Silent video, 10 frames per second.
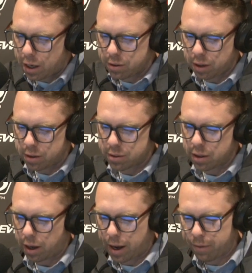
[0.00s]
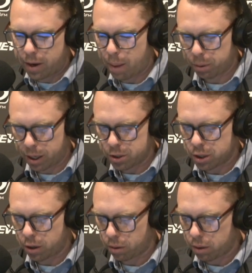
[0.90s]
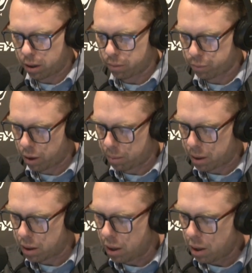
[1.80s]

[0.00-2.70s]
I, I see I have an application here in front of me,